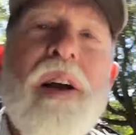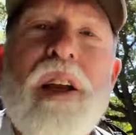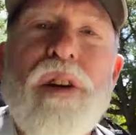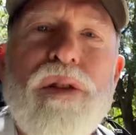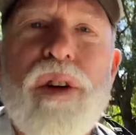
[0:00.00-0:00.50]

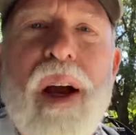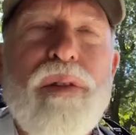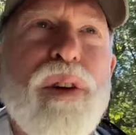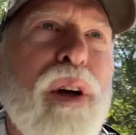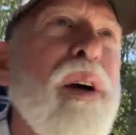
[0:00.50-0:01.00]
you'll just have
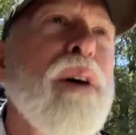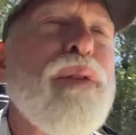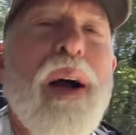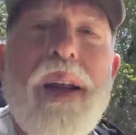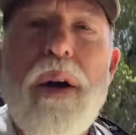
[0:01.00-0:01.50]
to
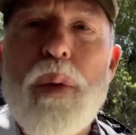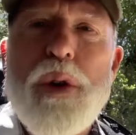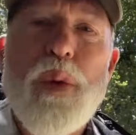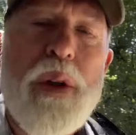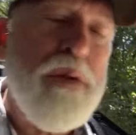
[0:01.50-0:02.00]
find out
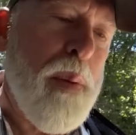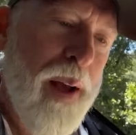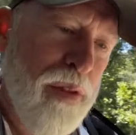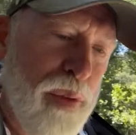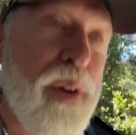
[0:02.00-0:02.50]
which one's
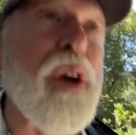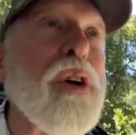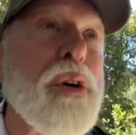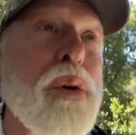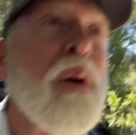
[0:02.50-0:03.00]
best for you.